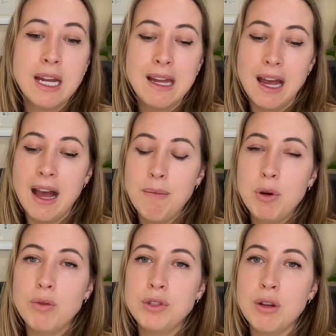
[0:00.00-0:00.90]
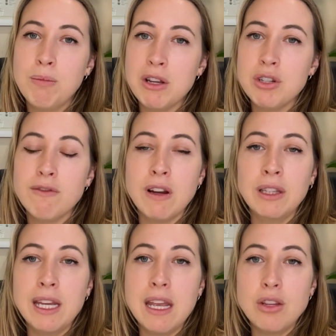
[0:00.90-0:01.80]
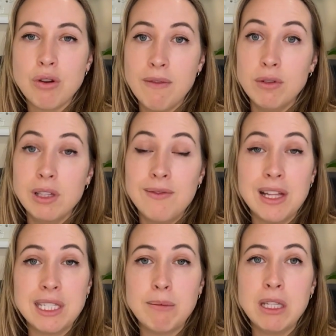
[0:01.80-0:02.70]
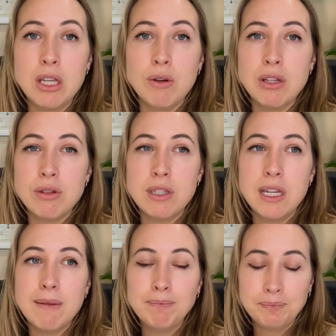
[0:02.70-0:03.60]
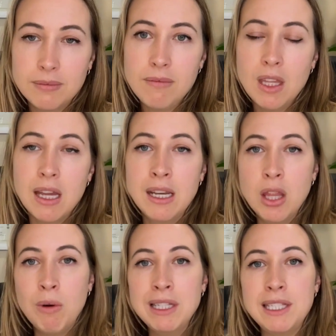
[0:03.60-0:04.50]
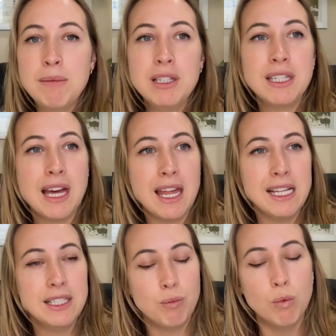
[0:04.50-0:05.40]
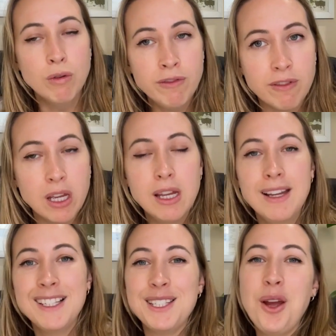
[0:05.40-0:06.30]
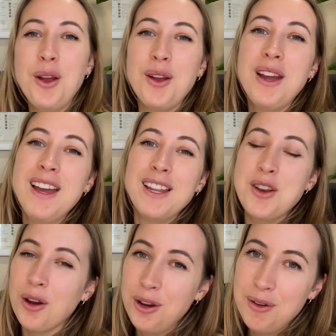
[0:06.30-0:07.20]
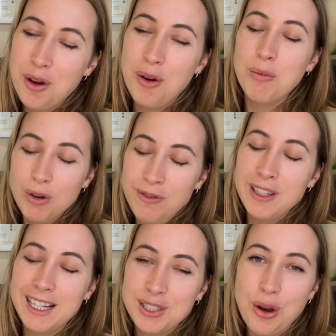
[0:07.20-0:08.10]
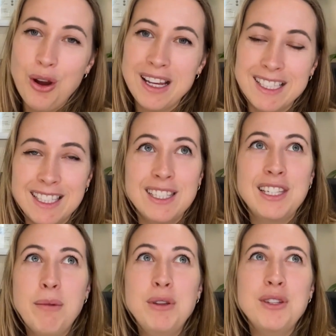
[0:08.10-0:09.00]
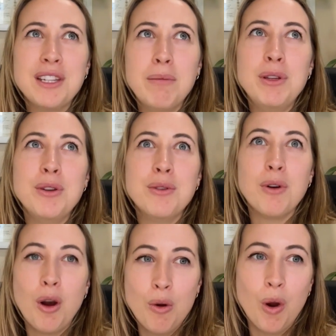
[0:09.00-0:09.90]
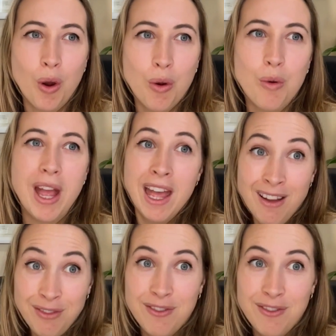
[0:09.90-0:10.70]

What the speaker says: but also budget friendly travel if that's something that you're interested in. Another one similar to that is WWOOF. So no, not woof like a dog, it's WWOOF,